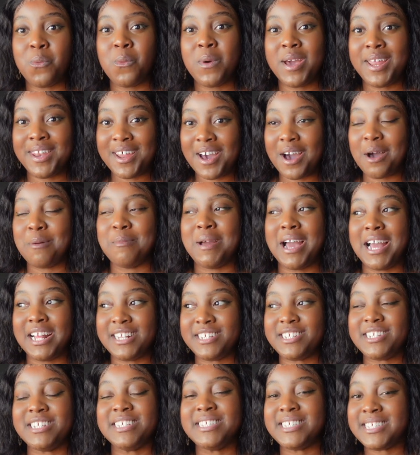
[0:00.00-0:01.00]
when I'm
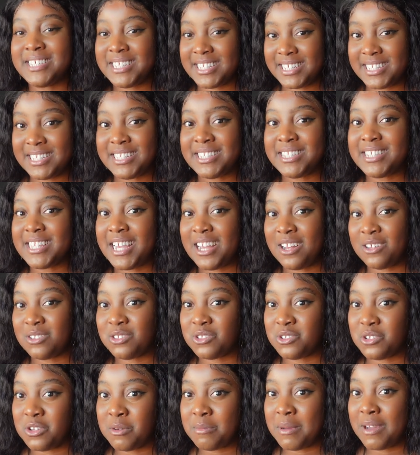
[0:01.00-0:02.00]
actually sitting down
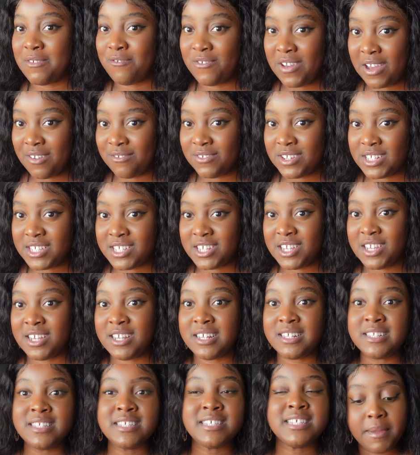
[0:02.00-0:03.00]
doing my VAT
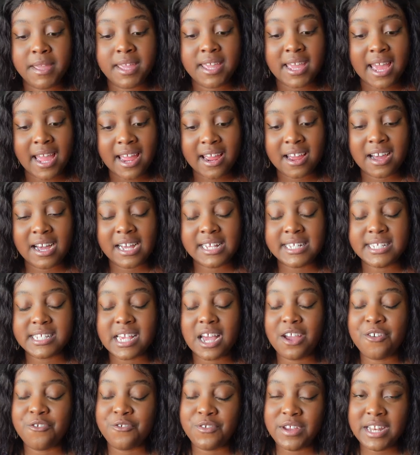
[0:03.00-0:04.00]
returns. But yeah guys,
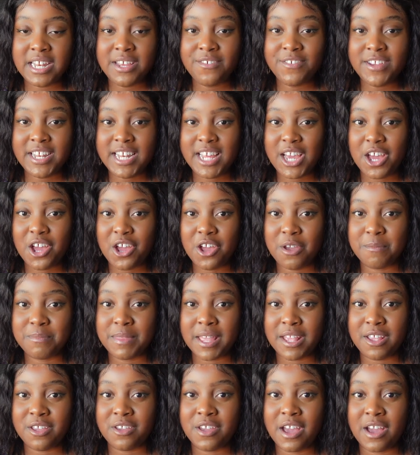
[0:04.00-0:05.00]
I really really hope
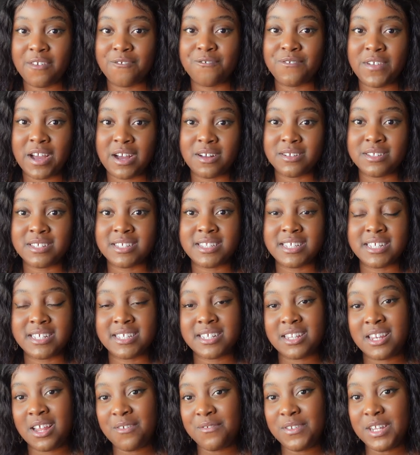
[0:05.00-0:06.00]
that you have found
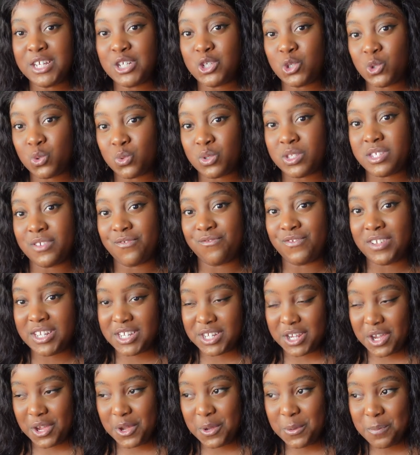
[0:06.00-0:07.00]
this lovely short
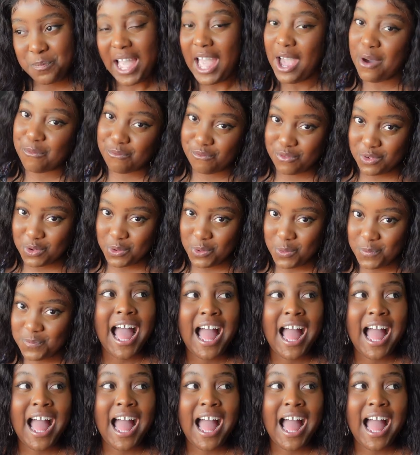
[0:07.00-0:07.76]
video helpful